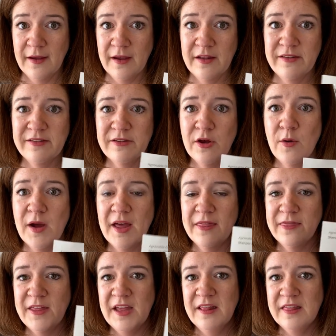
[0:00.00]
And so I
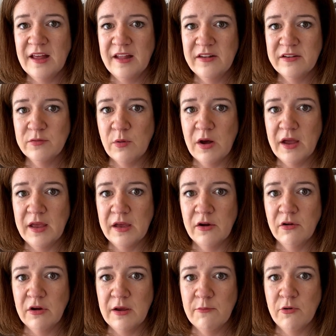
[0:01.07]
think that's why
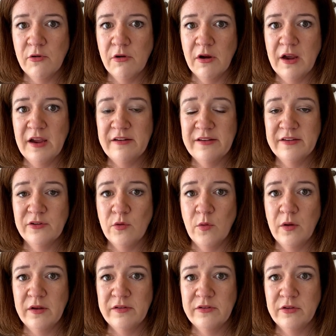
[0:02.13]
agreeable grade is
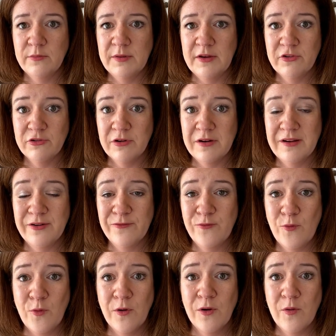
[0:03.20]
going to be trending
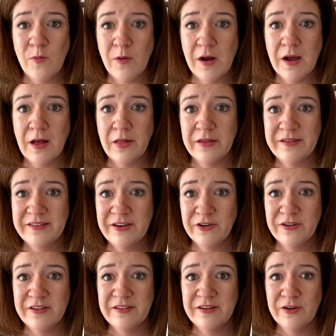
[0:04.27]
for a while. It's
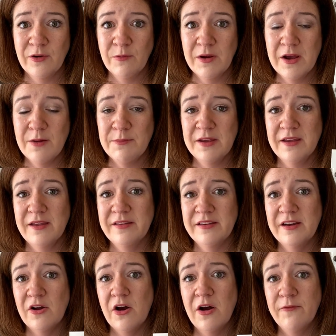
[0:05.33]
here to stick around because
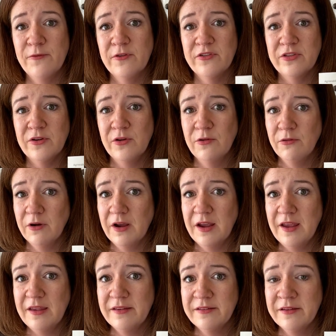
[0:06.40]
it offers the
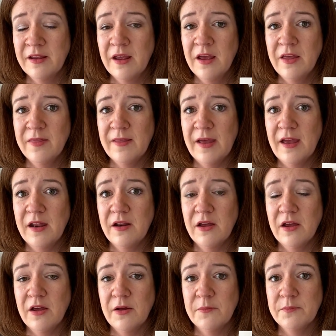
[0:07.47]
grays that
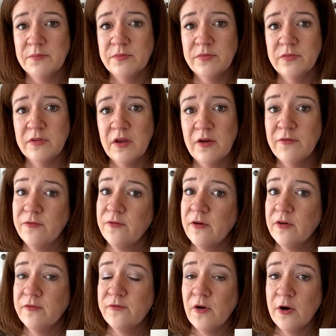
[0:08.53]
um, of
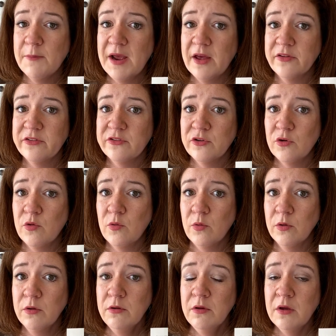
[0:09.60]
farmhouse
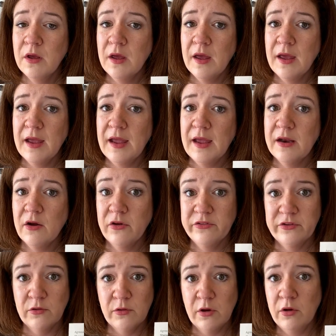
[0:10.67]
decor and
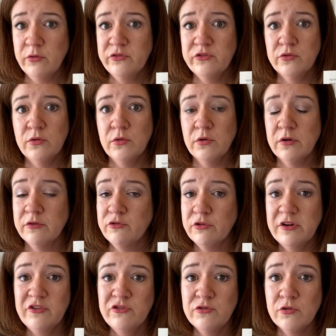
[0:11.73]
also coastal or
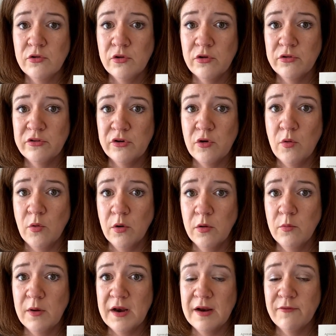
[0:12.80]
traditional
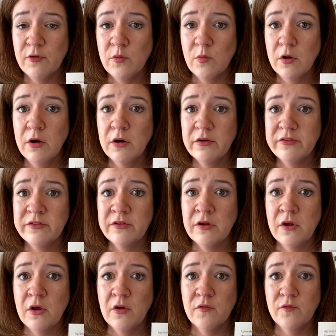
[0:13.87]
decor, whatever works
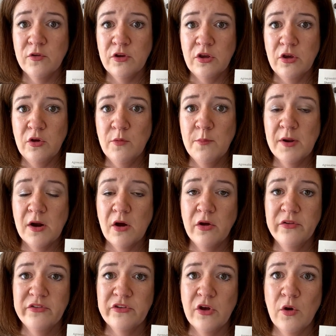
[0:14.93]
for you, but
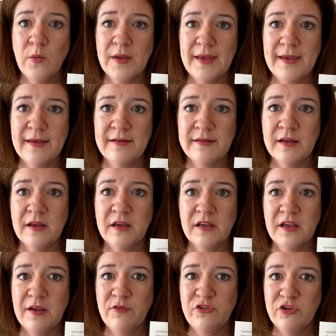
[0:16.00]
also it
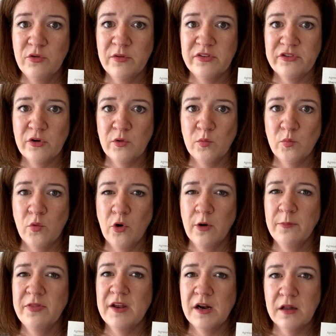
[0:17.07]
gives you a certain
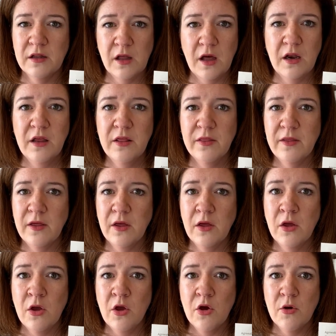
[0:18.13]
warmth that a lot of
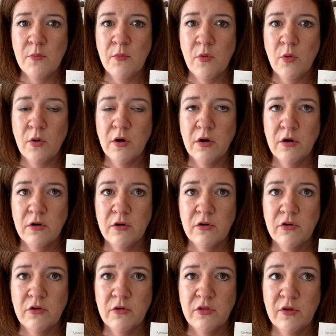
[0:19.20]
the more,
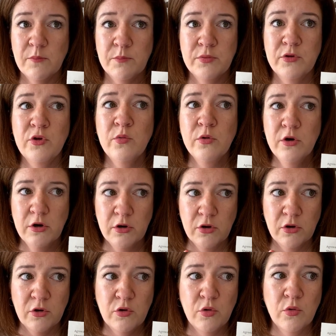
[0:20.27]
the
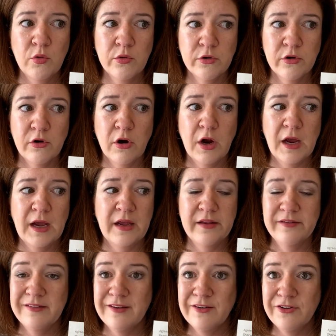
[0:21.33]
bluer, cooler
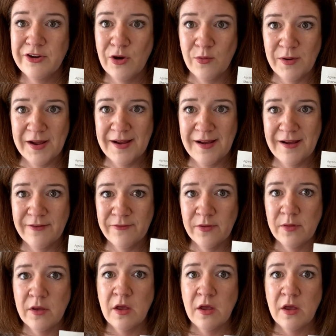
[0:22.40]
grays don't have.